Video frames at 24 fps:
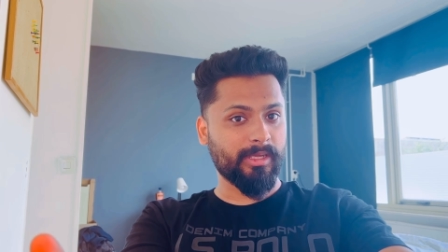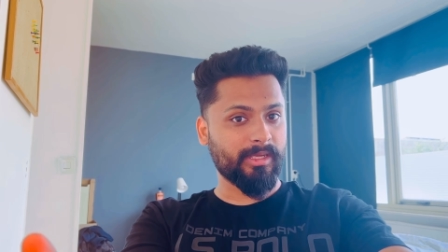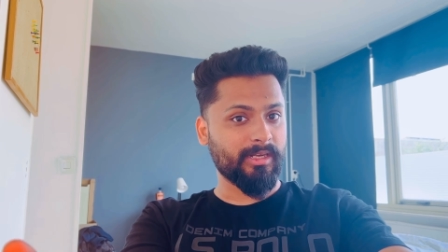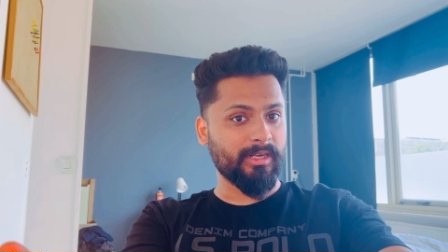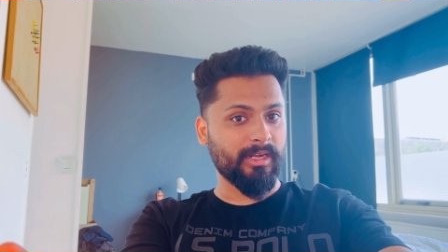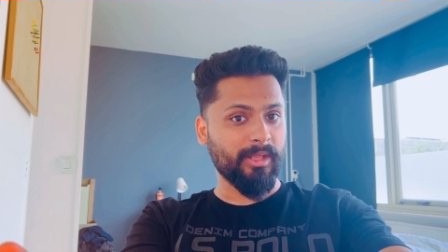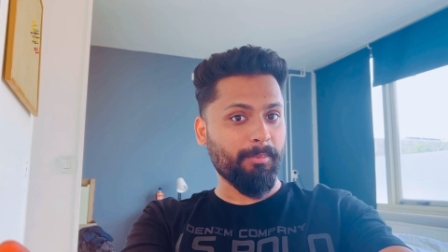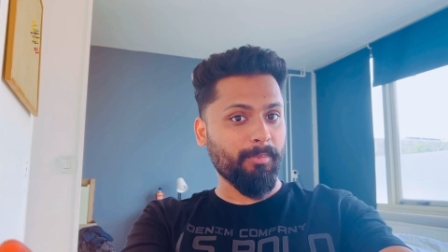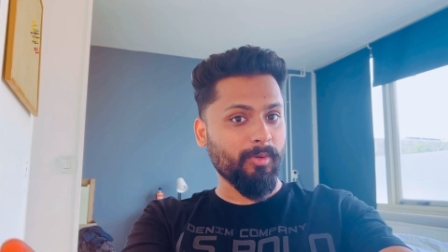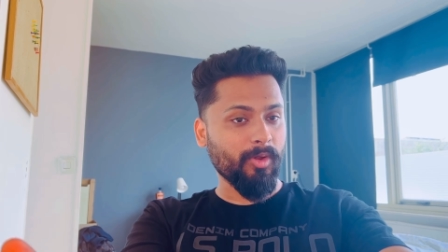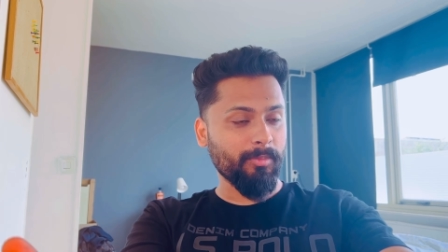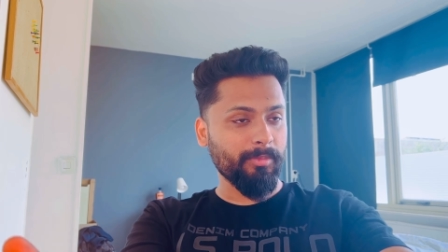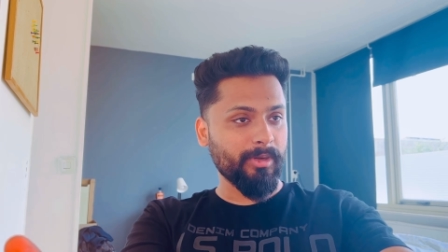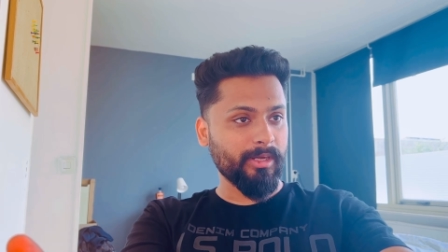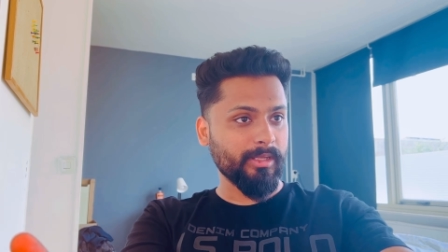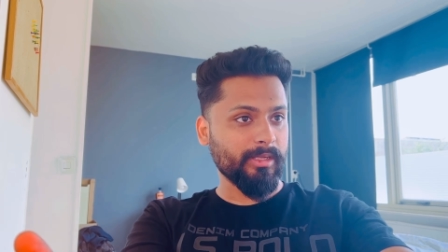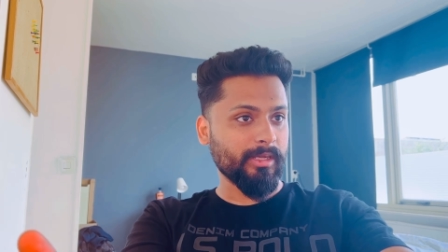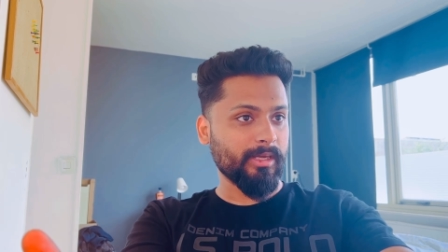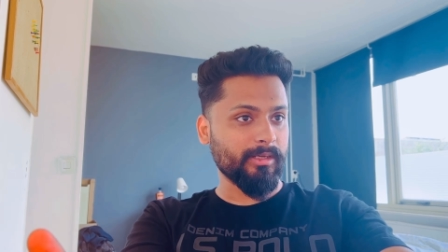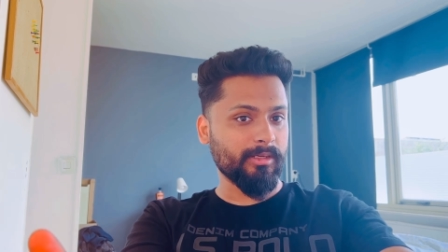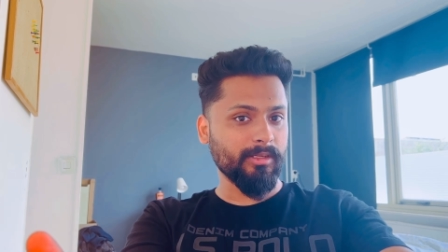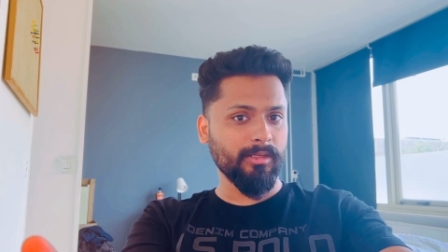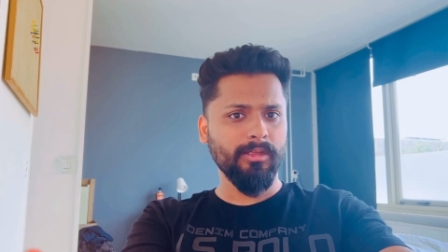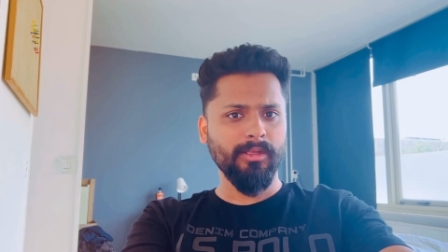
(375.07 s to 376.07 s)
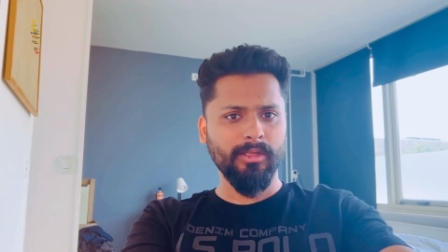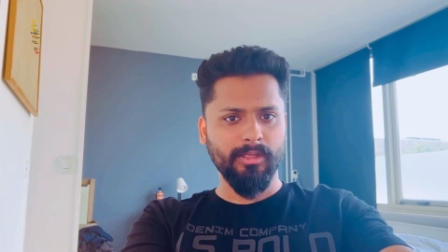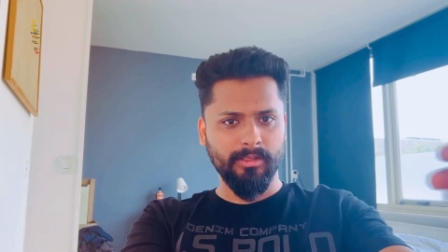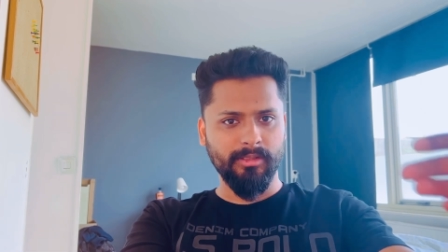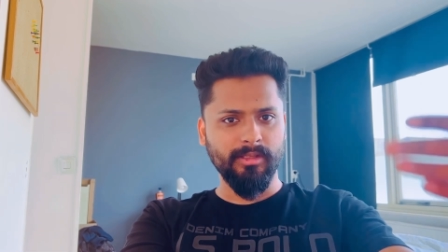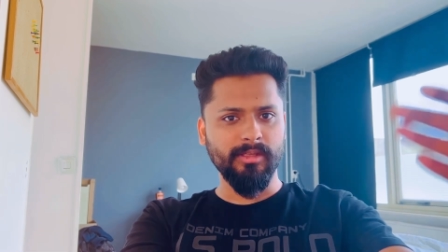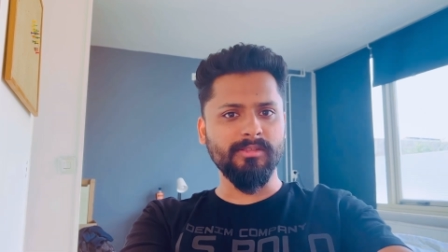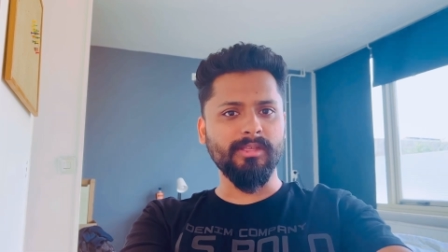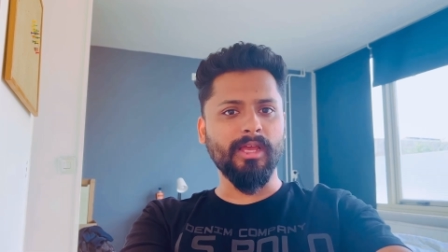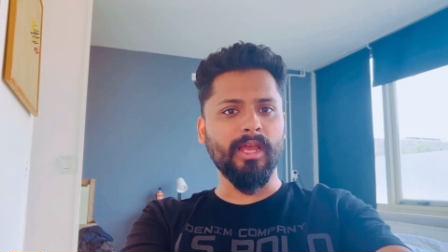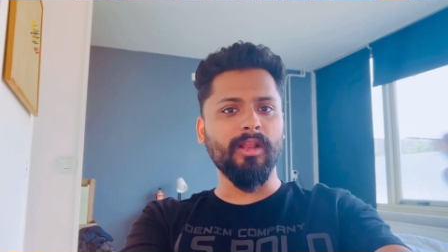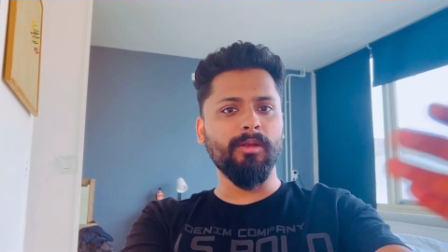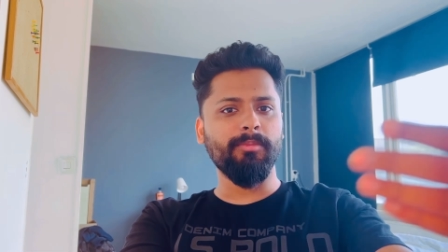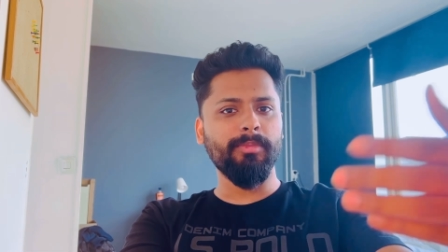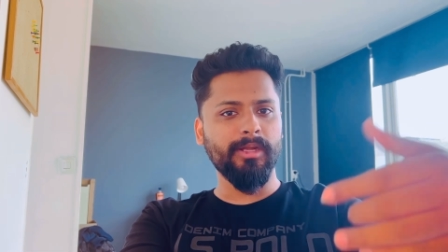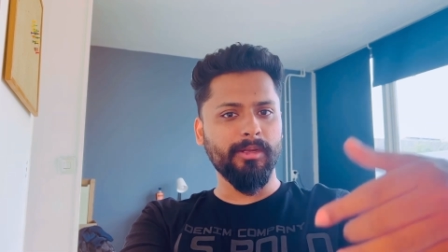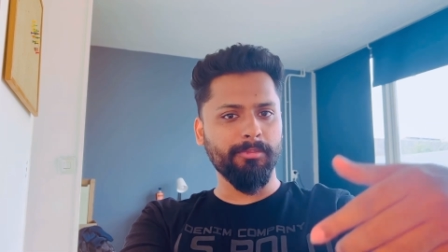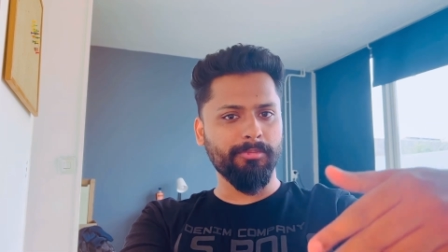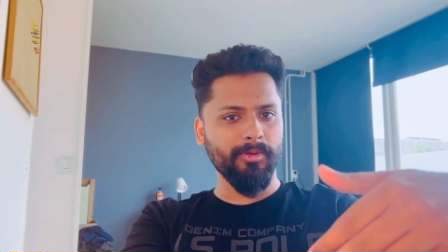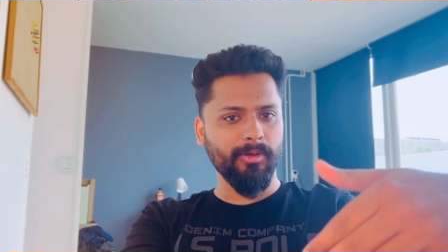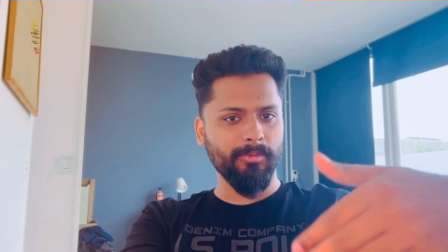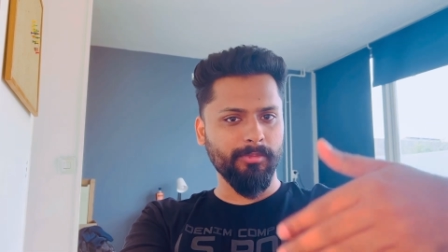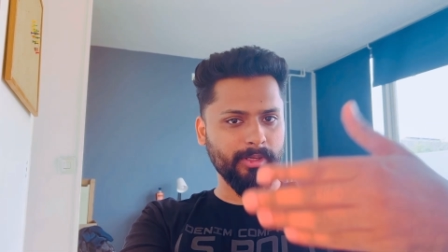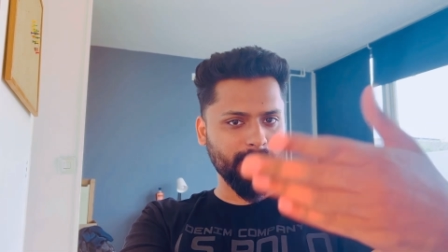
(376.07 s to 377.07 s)
Diplomatic, yes, I'll be
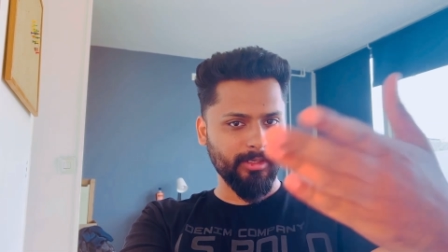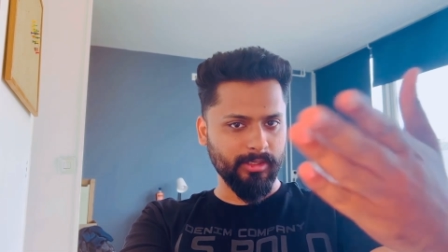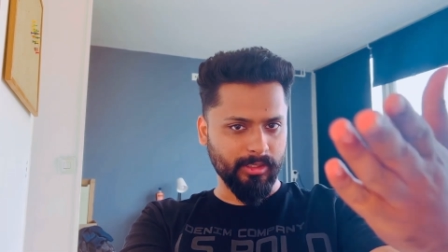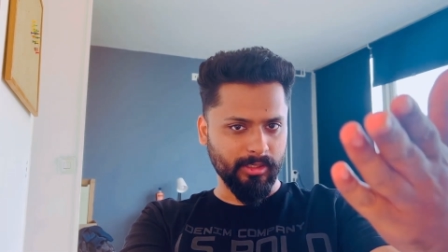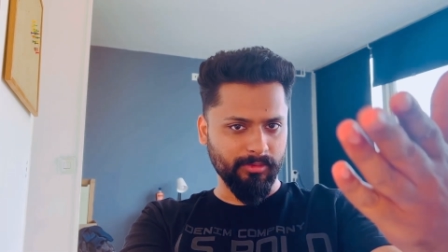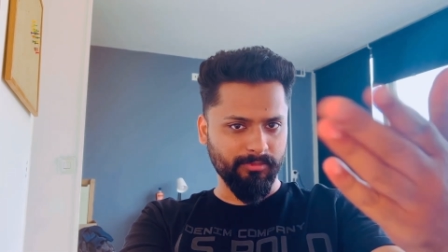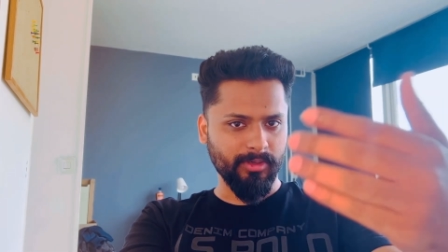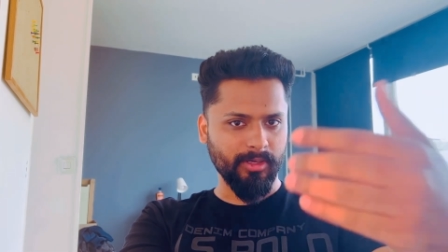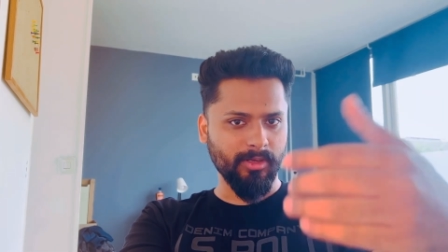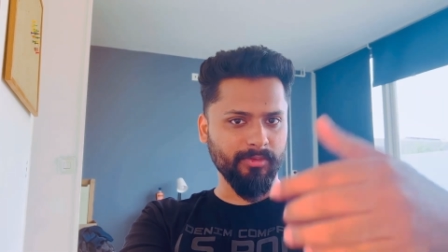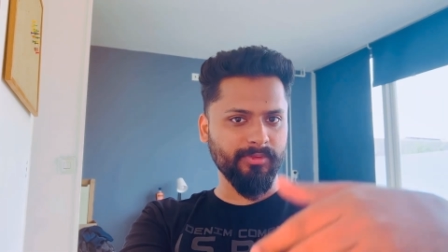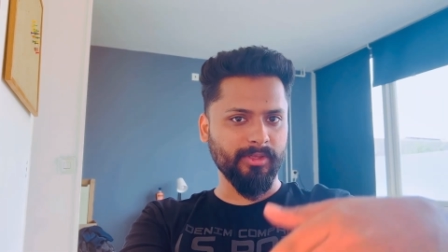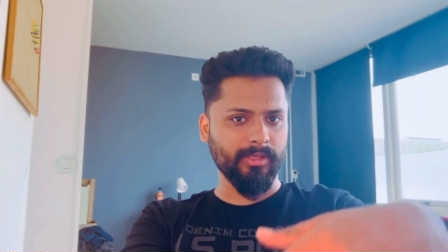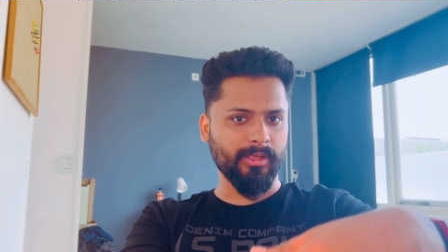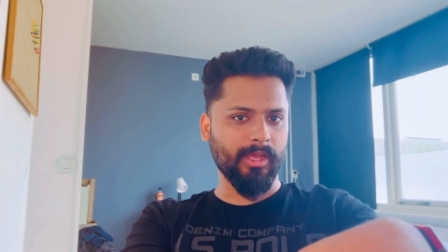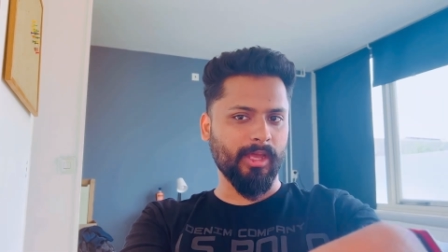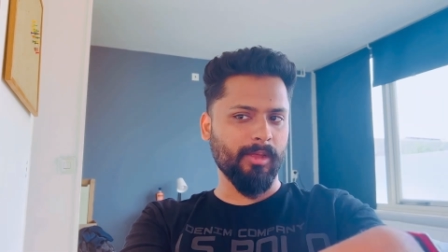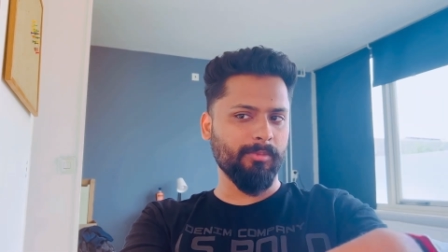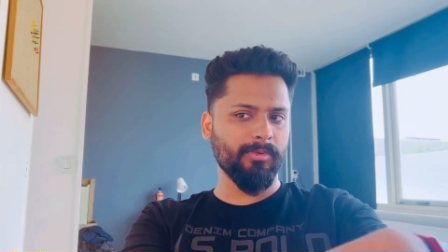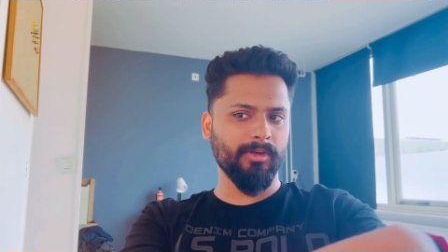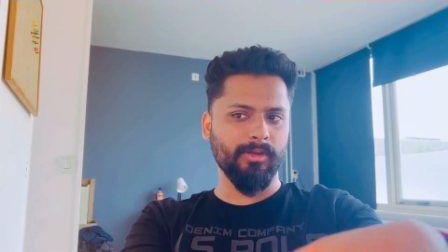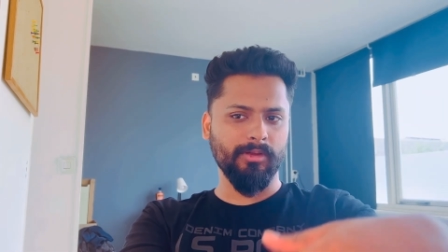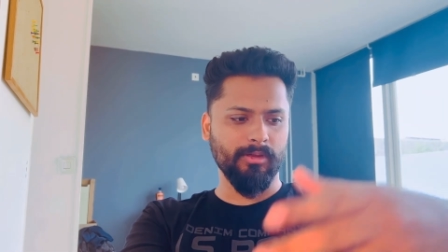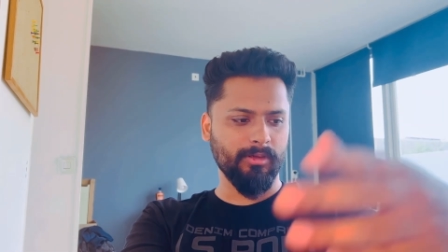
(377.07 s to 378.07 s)
diplomatic in front of the camera